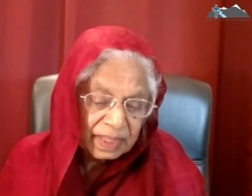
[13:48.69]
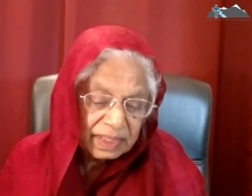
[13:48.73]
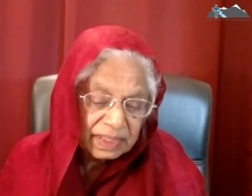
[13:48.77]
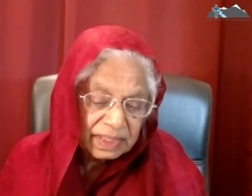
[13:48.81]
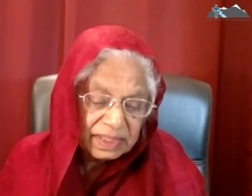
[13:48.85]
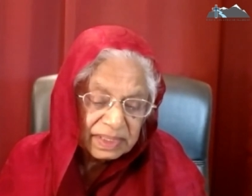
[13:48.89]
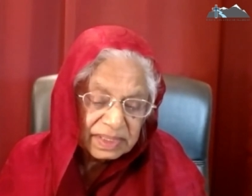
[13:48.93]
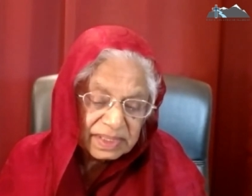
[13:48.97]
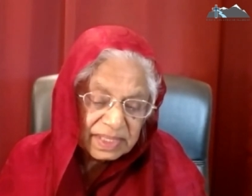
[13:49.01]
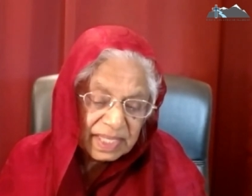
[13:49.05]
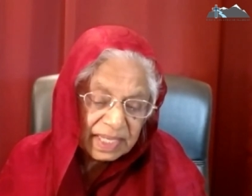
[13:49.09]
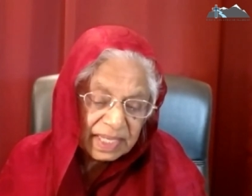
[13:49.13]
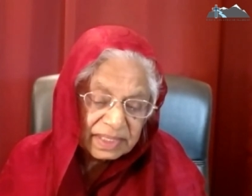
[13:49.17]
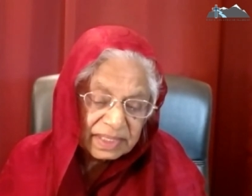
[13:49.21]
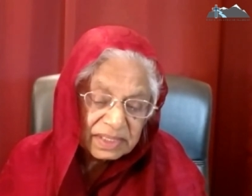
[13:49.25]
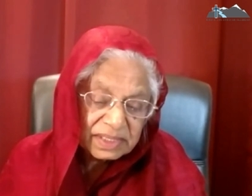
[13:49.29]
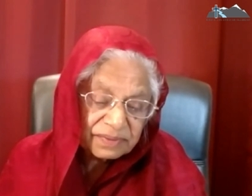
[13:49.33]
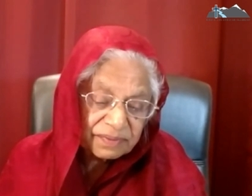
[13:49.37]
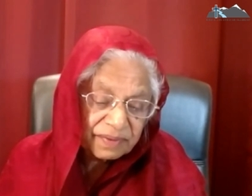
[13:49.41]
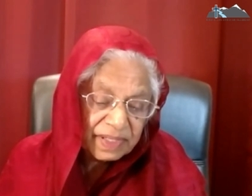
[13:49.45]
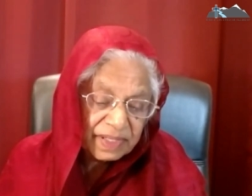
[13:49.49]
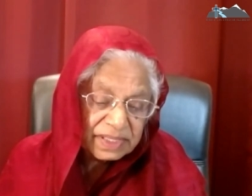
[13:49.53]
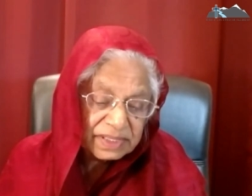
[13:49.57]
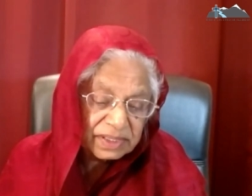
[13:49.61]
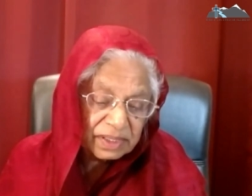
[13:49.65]
he
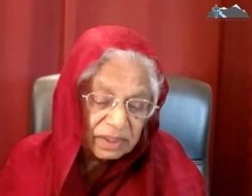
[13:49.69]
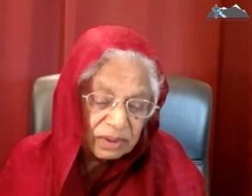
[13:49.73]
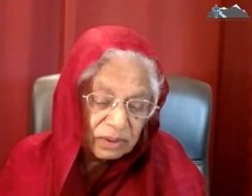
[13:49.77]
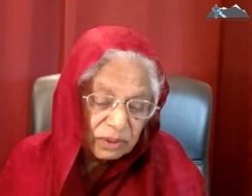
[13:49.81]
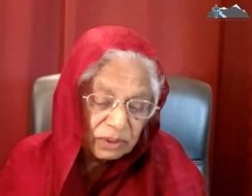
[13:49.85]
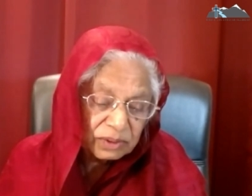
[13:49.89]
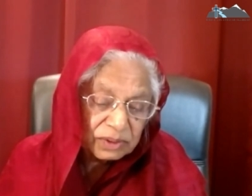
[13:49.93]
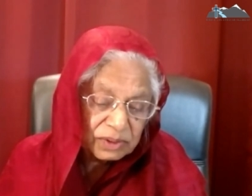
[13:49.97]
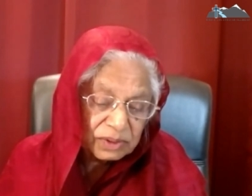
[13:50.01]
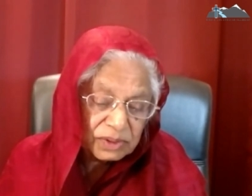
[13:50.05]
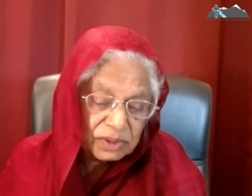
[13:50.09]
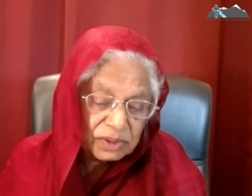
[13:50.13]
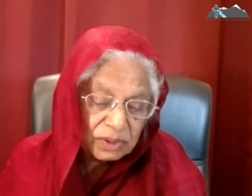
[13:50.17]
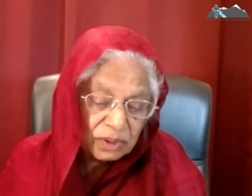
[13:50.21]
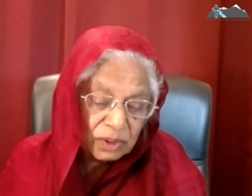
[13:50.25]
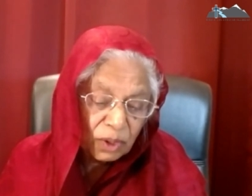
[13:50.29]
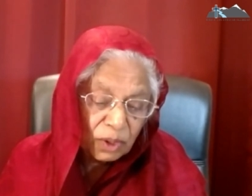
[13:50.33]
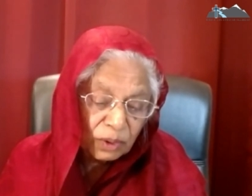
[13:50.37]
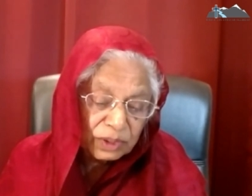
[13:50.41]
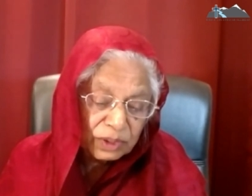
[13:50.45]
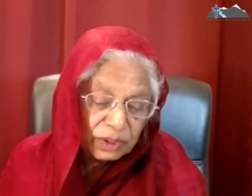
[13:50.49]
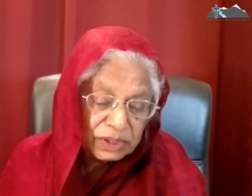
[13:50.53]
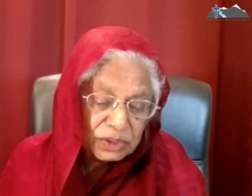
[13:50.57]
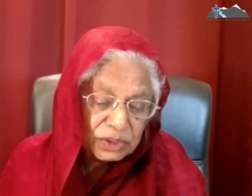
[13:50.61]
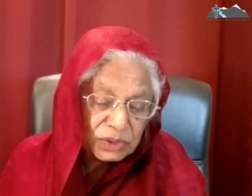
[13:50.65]
satisfies the
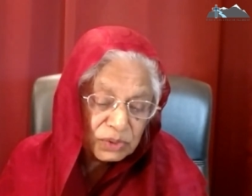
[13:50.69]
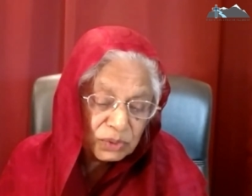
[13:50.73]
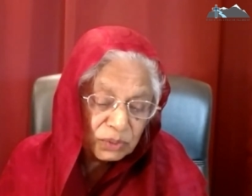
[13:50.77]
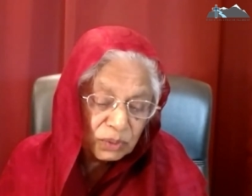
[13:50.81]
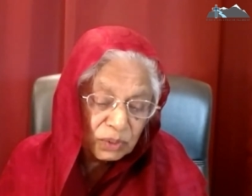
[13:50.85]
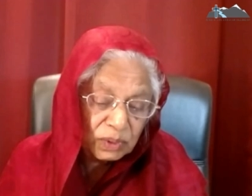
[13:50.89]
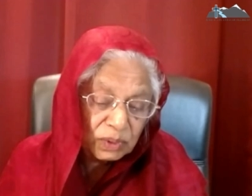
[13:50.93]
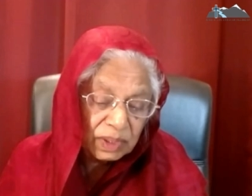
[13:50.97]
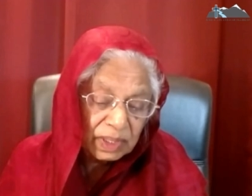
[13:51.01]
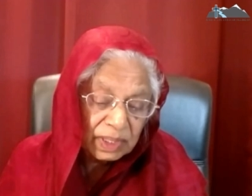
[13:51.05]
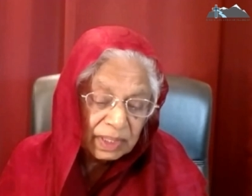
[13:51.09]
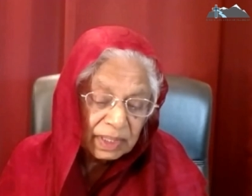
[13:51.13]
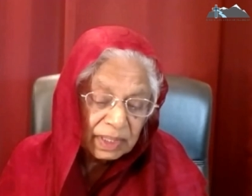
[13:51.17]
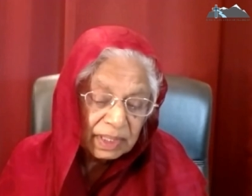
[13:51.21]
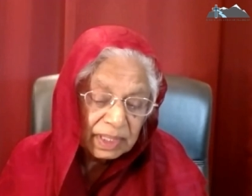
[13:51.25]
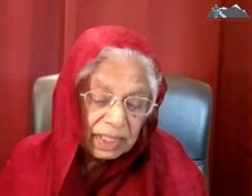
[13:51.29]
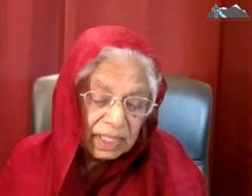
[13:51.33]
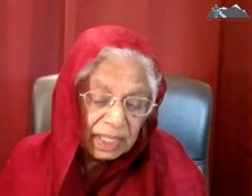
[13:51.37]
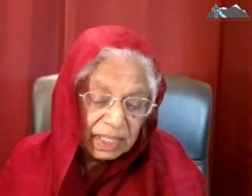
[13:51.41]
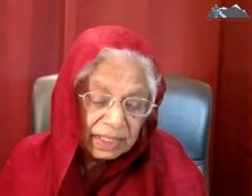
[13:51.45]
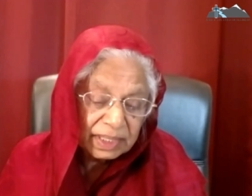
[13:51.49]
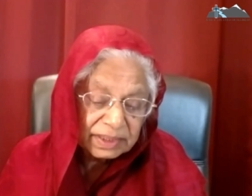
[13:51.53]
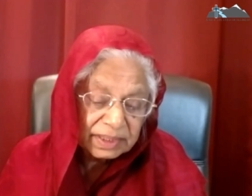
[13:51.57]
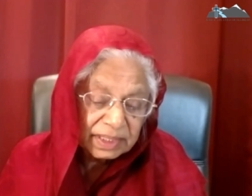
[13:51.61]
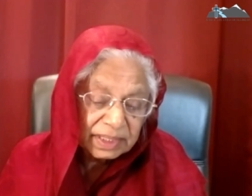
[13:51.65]
longing soul
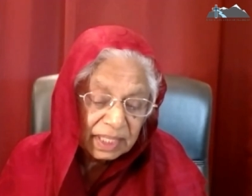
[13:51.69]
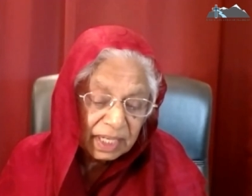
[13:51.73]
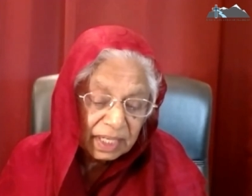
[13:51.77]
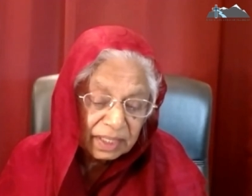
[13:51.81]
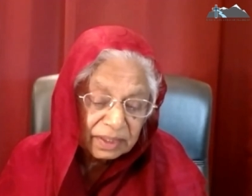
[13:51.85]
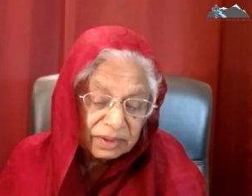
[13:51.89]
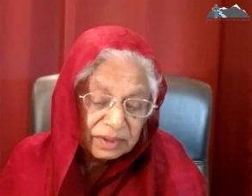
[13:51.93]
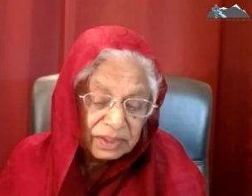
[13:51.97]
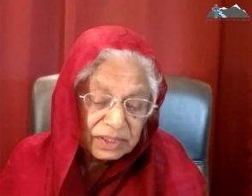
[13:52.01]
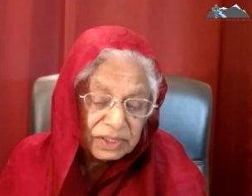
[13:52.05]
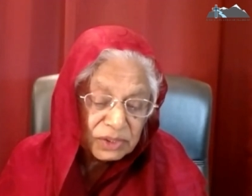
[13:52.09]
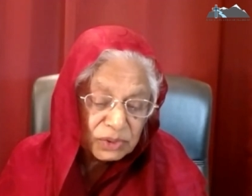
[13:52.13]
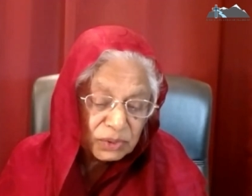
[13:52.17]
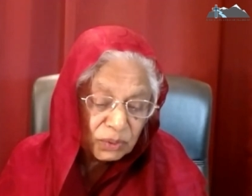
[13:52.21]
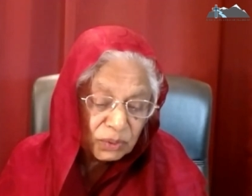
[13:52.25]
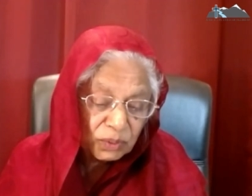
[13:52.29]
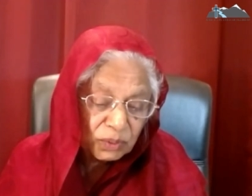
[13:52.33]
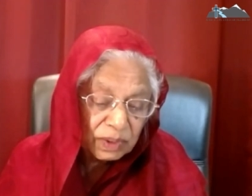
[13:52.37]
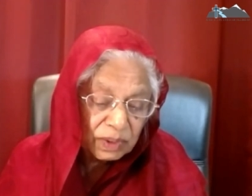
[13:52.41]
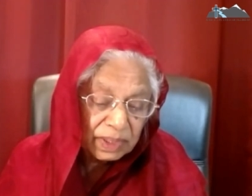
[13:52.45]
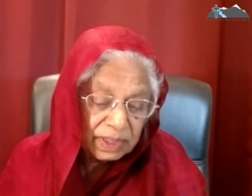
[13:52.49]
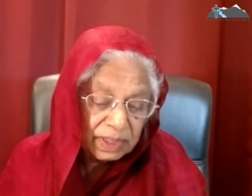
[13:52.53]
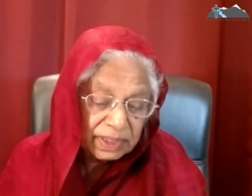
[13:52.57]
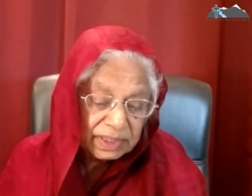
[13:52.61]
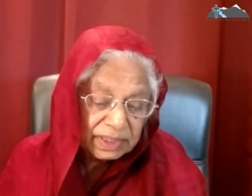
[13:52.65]
and the hungry
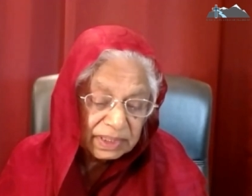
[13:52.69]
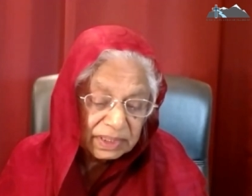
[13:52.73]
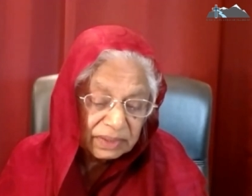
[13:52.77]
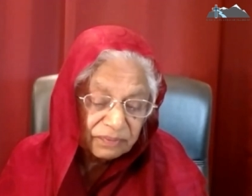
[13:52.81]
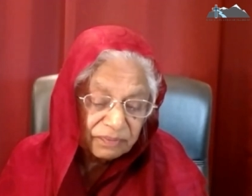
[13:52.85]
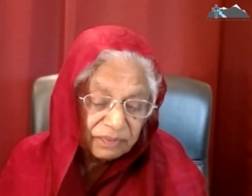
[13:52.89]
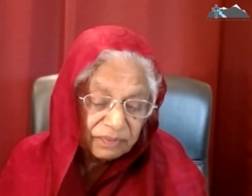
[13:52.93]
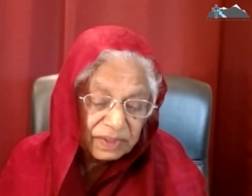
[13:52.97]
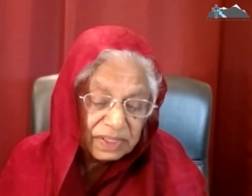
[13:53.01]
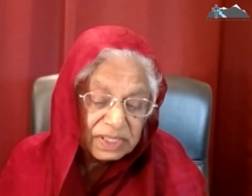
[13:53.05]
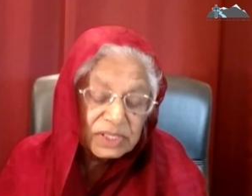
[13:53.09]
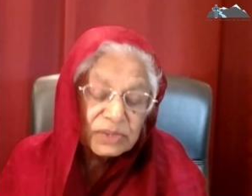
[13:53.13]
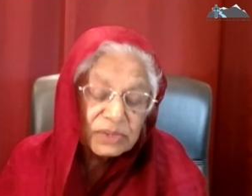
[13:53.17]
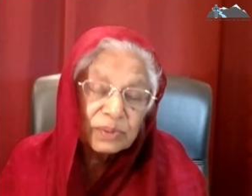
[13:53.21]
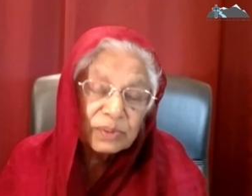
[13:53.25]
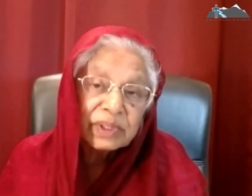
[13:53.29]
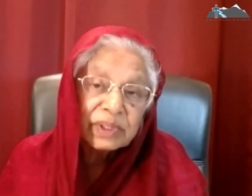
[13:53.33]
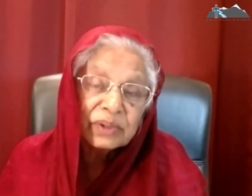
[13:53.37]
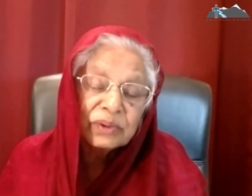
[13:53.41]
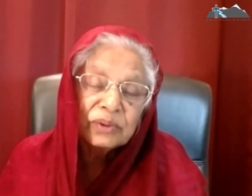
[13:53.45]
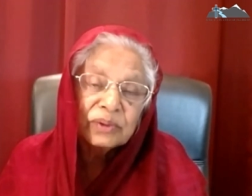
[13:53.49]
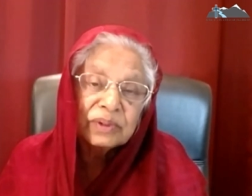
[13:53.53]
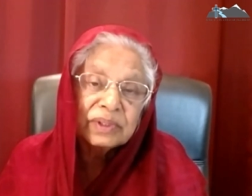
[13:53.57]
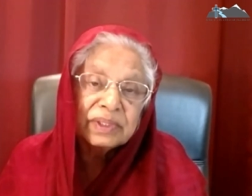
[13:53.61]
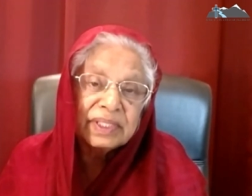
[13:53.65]
soul he fills
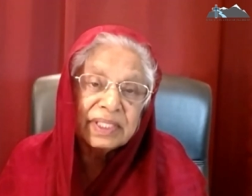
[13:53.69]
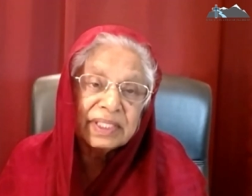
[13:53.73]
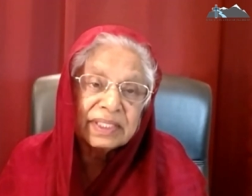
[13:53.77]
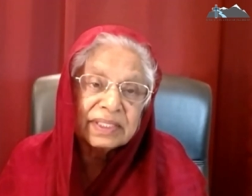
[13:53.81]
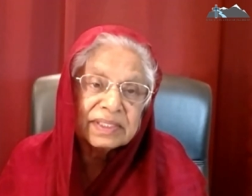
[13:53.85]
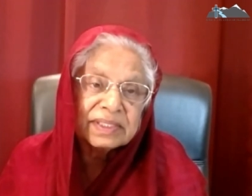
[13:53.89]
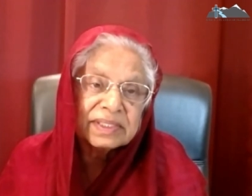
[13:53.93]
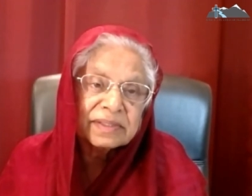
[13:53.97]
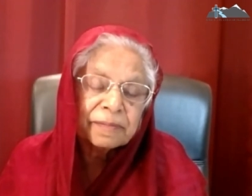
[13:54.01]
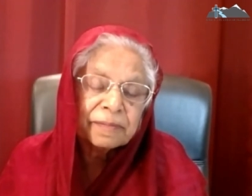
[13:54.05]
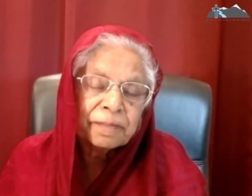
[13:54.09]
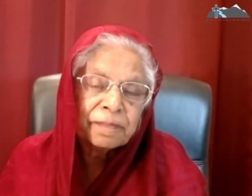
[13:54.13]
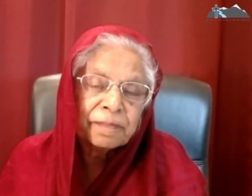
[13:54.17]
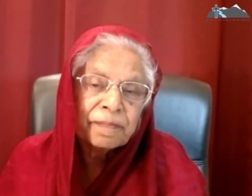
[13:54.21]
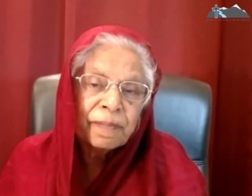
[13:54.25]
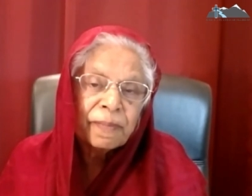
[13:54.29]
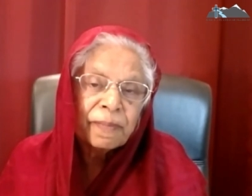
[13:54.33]
with good things.